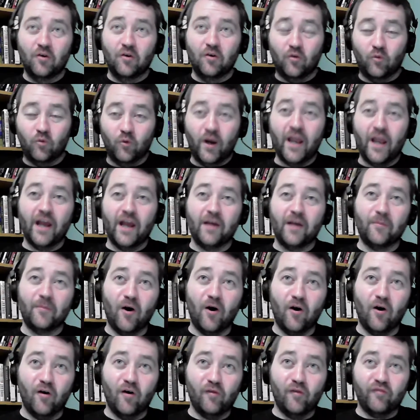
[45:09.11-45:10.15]
Rand
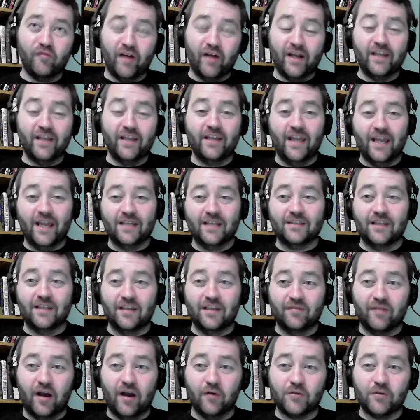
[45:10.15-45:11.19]
Paul fight Anthony
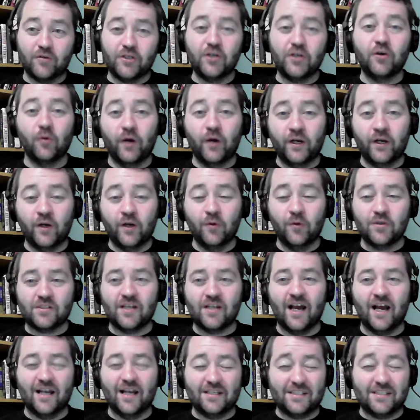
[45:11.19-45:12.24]
Fauci, who I know is
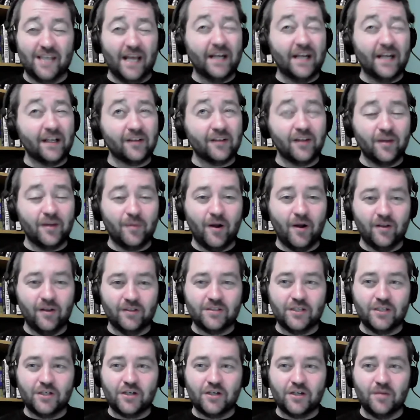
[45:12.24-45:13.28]
not technically a
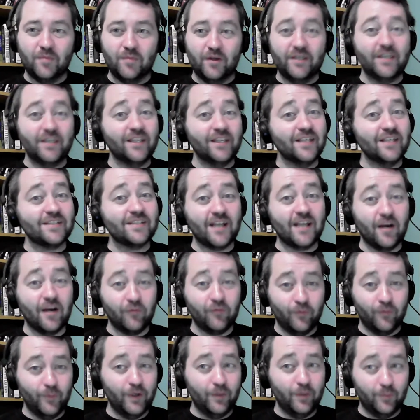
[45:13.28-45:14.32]
politician, but he is a
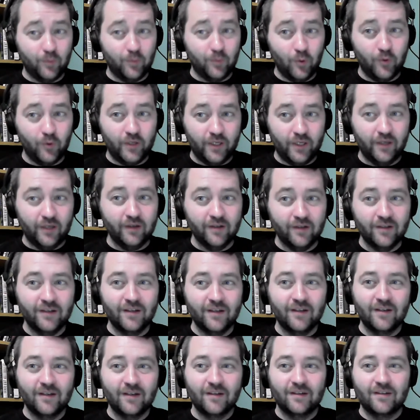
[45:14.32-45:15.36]
government employee,
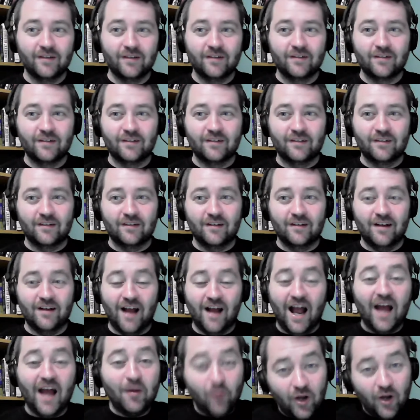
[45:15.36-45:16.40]

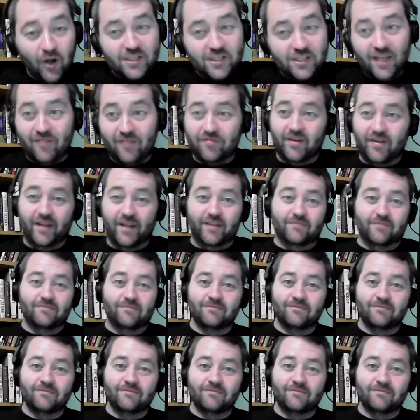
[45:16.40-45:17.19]
I'd watch that fight.